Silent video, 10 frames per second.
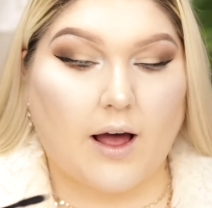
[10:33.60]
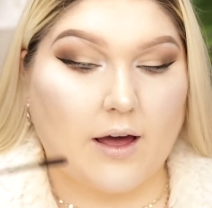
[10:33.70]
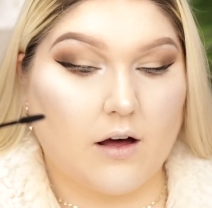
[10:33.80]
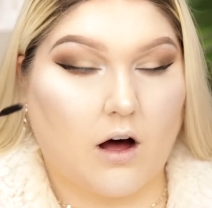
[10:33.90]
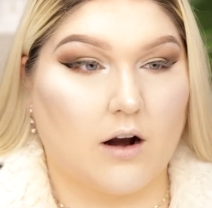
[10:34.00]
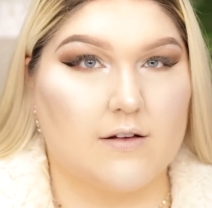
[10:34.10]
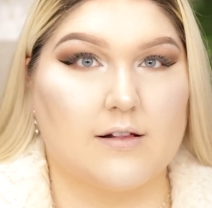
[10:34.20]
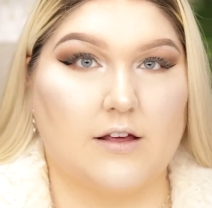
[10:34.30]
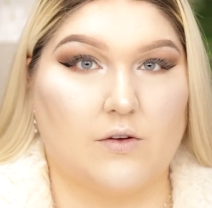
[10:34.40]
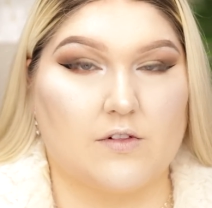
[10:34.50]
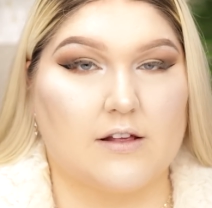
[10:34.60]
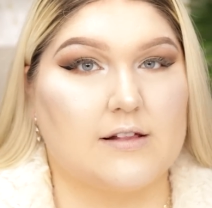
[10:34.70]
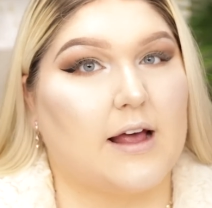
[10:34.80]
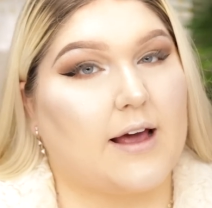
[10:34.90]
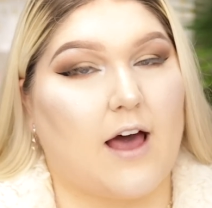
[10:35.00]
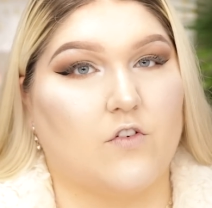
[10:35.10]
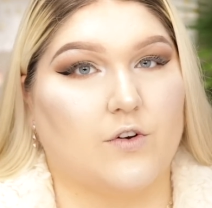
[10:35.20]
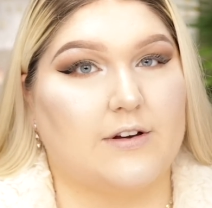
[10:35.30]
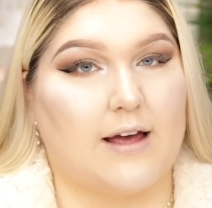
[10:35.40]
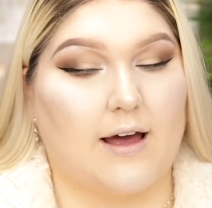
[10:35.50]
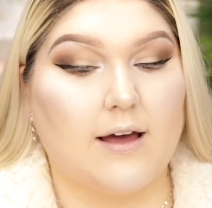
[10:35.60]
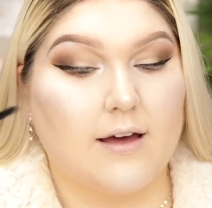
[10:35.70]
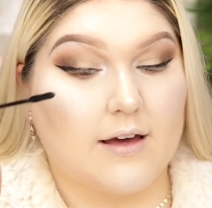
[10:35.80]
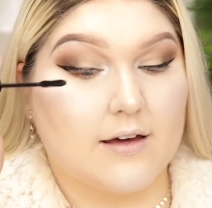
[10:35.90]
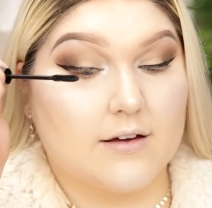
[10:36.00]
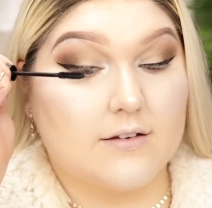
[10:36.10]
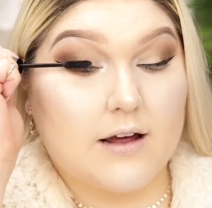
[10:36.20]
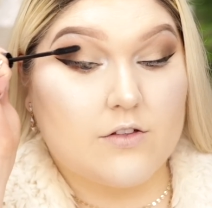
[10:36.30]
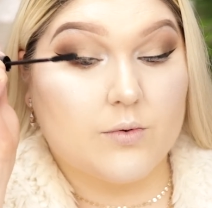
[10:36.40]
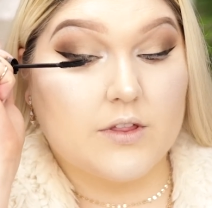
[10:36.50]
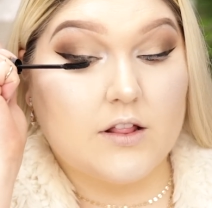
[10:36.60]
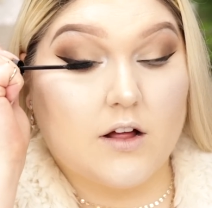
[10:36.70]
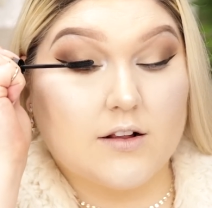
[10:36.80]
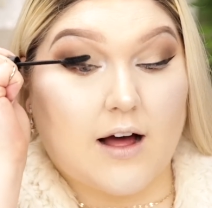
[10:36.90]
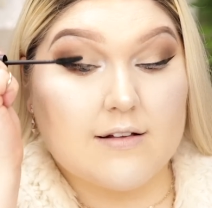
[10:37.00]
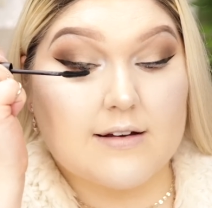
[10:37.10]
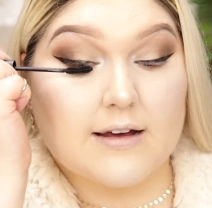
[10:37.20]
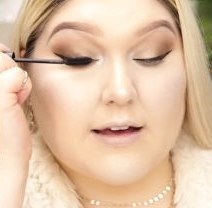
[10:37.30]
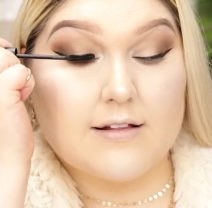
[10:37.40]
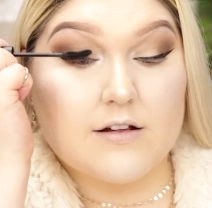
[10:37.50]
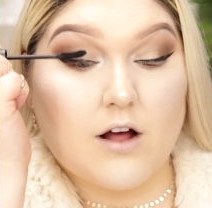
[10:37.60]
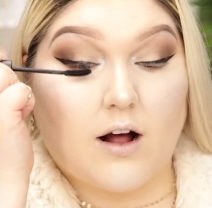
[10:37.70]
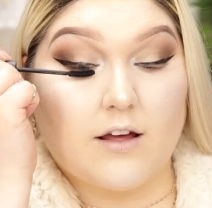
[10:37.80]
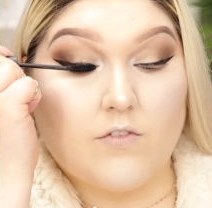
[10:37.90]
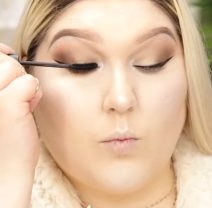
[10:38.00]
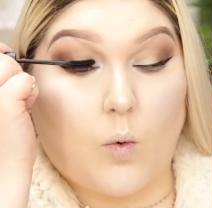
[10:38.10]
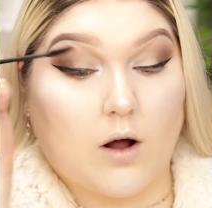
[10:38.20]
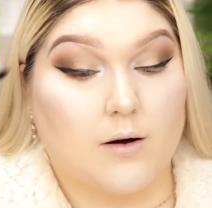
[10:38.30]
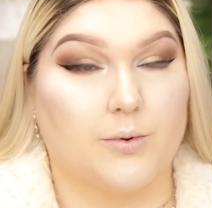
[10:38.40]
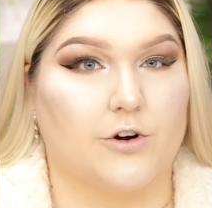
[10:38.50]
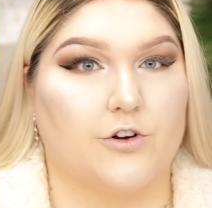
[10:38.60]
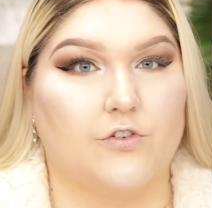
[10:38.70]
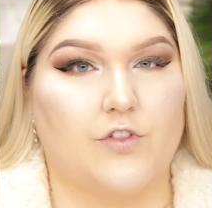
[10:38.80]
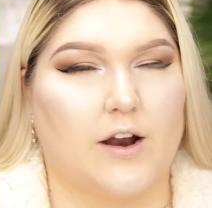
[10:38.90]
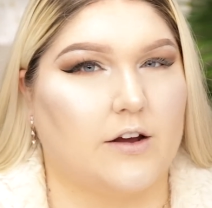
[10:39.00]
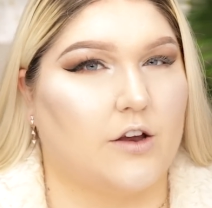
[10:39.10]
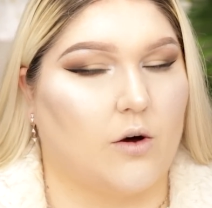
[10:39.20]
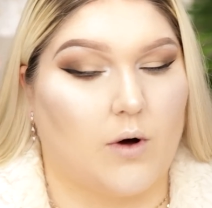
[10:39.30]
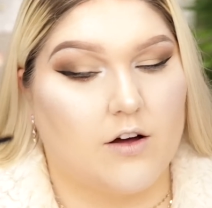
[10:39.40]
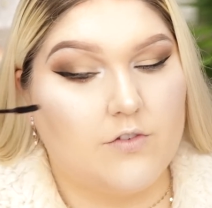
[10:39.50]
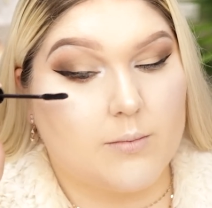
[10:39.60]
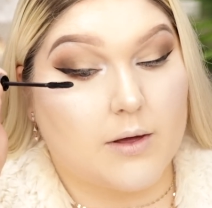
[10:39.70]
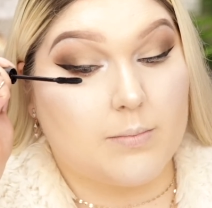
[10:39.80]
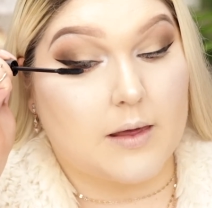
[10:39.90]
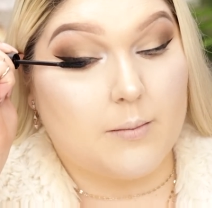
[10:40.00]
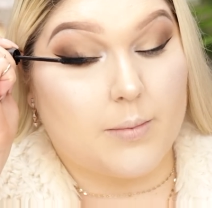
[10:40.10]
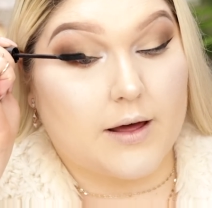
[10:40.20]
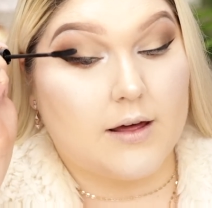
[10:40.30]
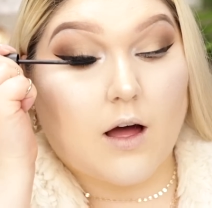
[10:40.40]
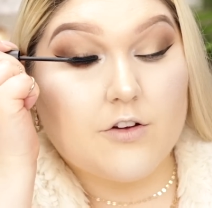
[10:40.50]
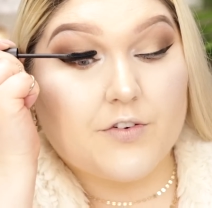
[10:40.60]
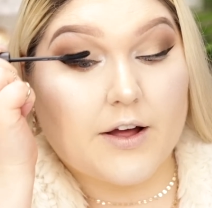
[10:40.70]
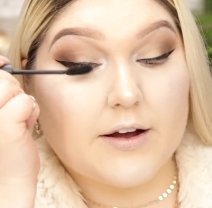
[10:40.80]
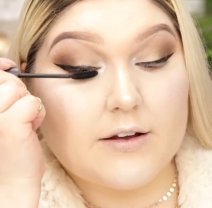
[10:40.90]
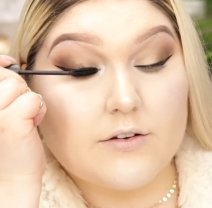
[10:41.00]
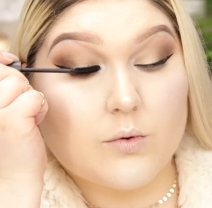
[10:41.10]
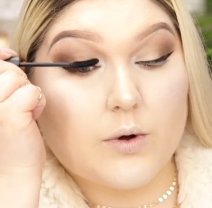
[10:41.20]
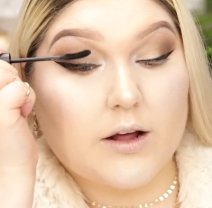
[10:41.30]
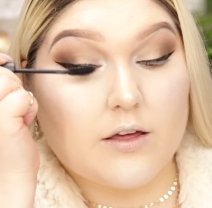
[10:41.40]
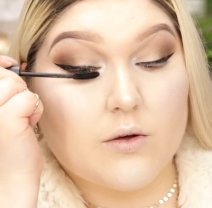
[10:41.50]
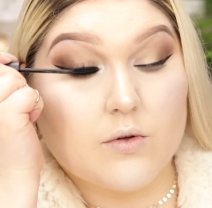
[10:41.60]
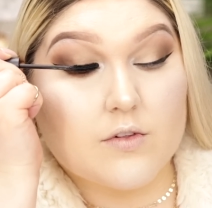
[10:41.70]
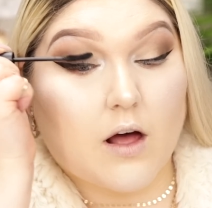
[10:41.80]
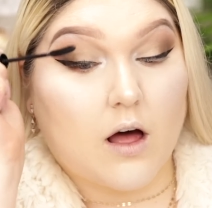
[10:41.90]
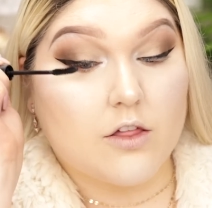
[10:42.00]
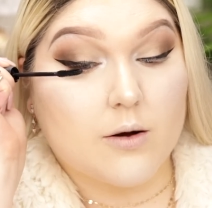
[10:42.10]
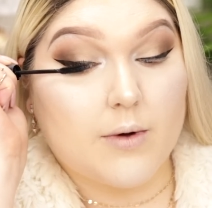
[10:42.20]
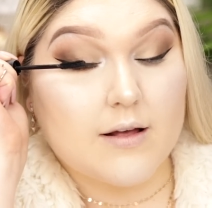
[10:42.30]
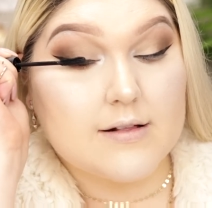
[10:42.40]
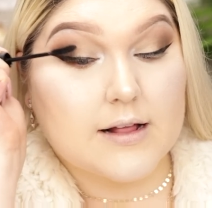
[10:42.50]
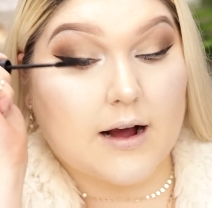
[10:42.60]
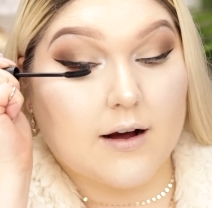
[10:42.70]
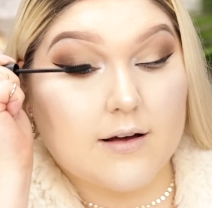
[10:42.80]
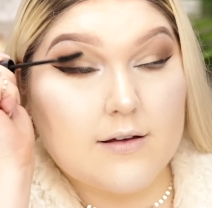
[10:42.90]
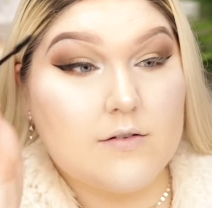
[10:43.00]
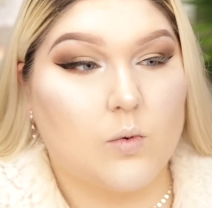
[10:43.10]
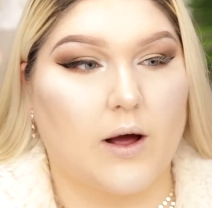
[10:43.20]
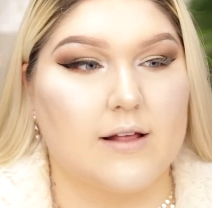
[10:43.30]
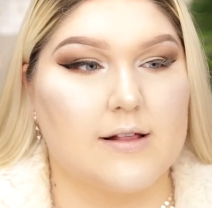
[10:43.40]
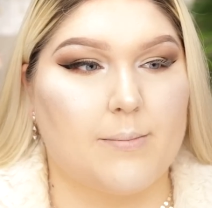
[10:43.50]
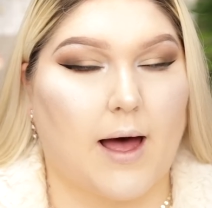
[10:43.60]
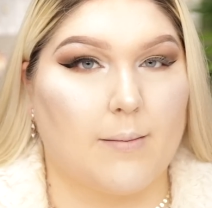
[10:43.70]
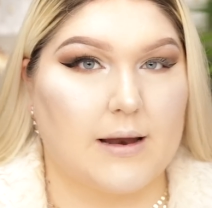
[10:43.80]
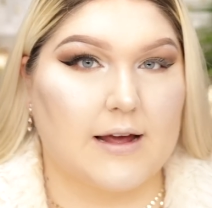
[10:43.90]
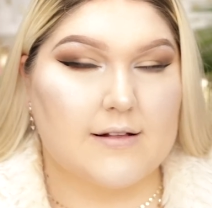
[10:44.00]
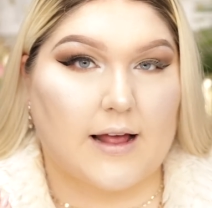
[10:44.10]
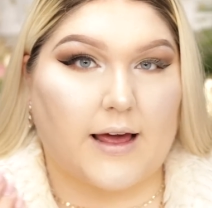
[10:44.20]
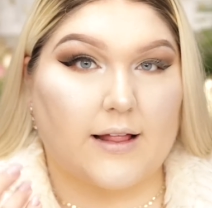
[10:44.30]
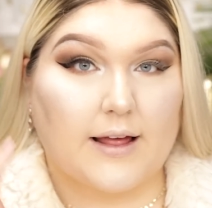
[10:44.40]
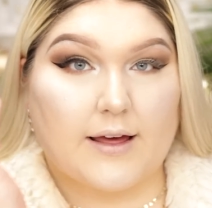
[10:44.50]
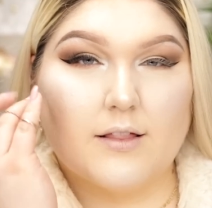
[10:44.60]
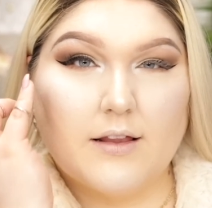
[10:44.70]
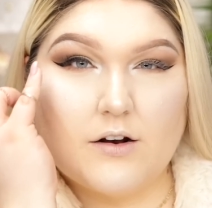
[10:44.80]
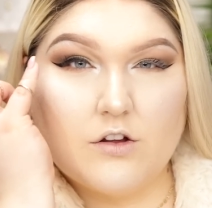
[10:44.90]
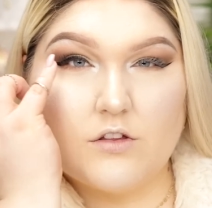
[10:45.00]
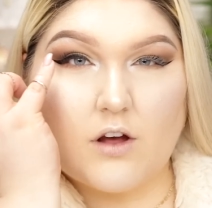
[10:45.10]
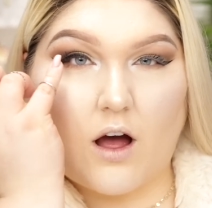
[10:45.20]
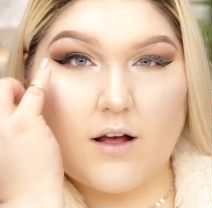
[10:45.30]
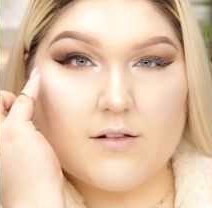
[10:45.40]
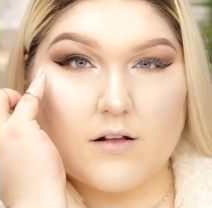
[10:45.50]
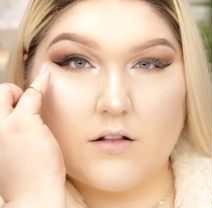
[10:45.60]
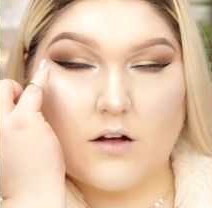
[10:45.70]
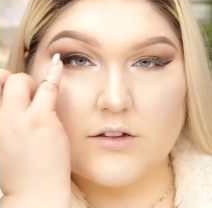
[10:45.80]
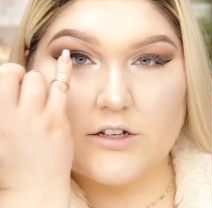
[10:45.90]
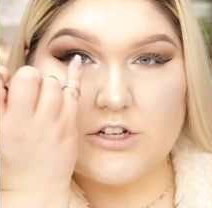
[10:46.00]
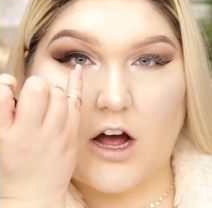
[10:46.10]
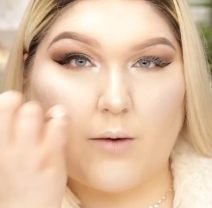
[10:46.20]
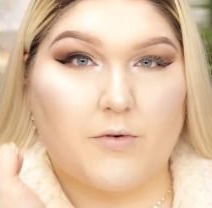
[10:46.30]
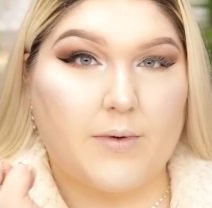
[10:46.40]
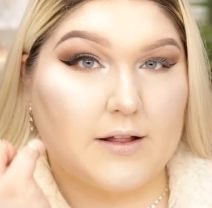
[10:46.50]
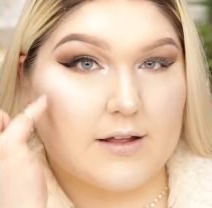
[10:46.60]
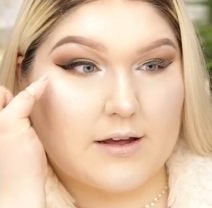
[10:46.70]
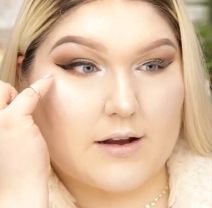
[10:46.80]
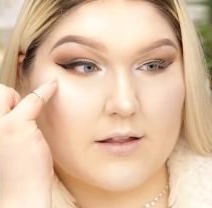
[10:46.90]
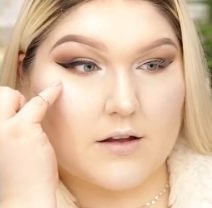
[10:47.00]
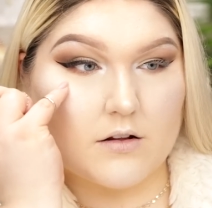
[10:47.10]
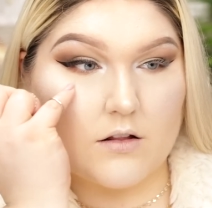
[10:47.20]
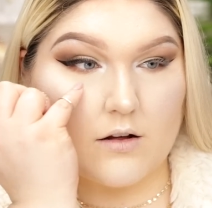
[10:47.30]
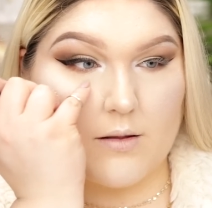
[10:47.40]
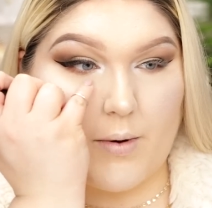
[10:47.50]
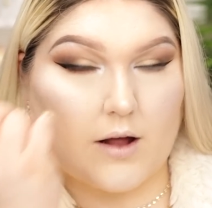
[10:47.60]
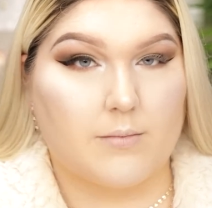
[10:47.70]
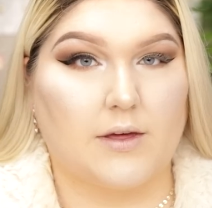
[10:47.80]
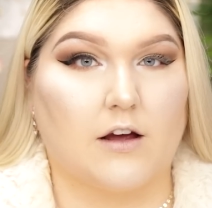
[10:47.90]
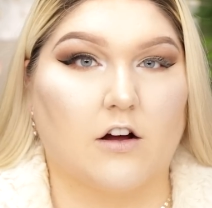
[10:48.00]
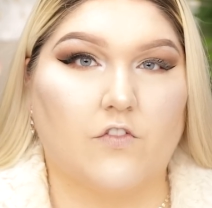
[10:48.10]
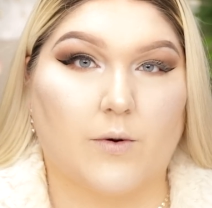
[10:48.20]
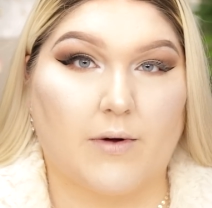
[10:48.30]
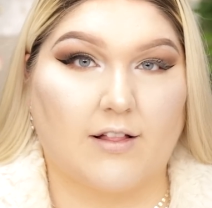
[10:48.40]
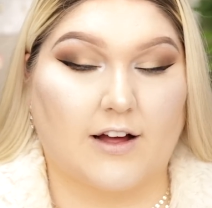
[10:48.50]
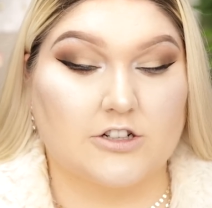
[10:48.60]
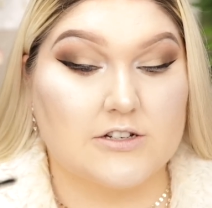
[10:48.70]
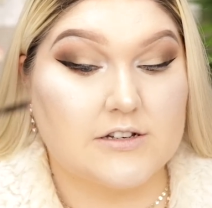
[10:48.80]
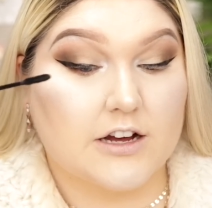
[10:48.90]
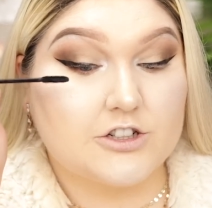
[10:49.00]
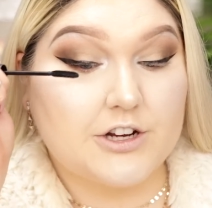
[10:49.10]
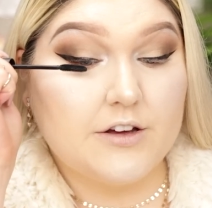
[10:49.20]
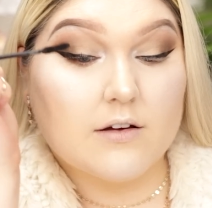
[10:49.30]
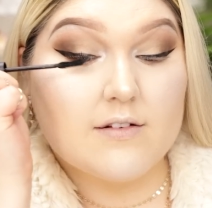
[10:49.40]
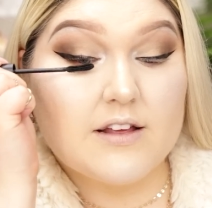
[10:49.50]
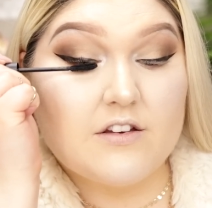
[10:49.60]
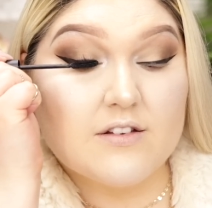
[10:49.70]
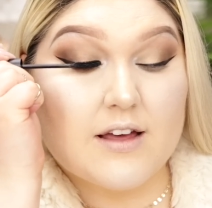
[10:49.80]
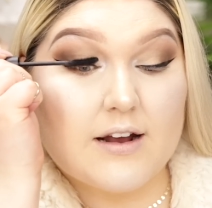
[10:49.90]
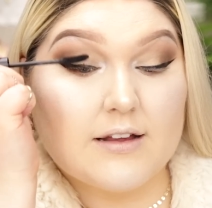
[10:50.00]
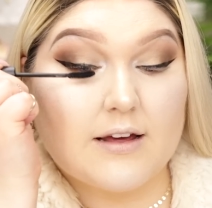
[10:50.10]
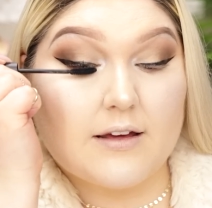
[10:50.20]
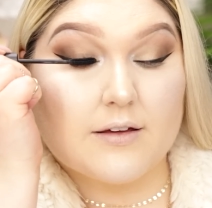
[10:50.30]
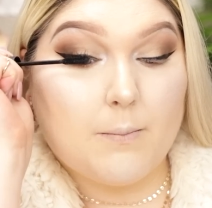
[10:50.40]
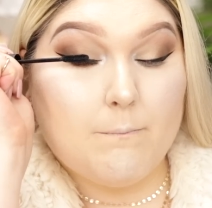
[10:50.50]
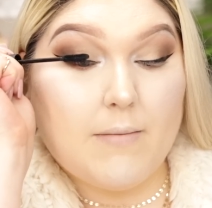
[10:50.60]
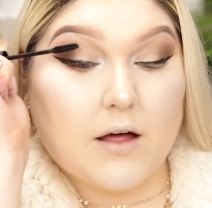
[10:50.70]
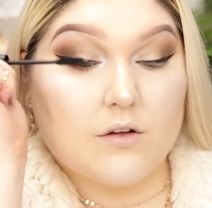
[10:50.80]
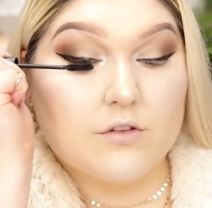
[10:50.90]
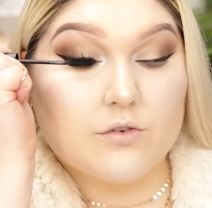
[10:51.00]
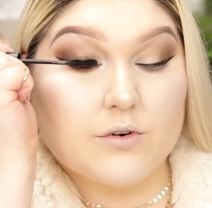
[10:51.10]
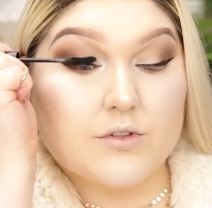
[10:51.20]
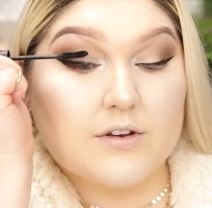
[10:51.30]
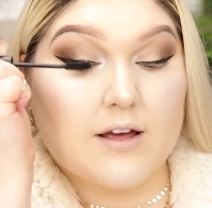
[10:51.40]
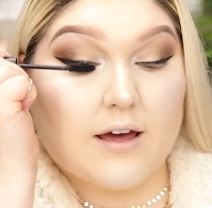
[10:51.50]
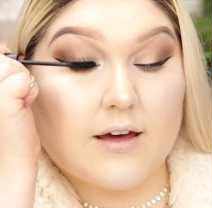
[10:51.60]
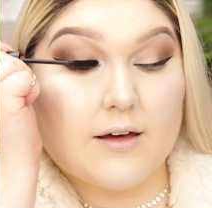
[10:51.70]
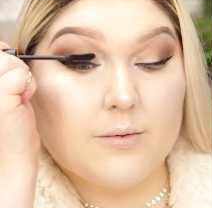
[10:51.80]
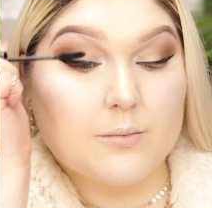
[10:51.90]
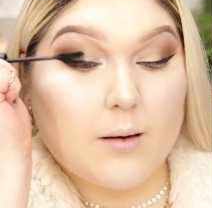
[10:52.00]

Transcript: I honestly use this like every day, and it's really long lasting. It's not even waterproof that I know of. It might be, but I find when I use other mascaras, what ends up happening is I get like little dots along the top of my lid and then along the bottom here from my lashes touching, because they just kind of like melt throughout the day.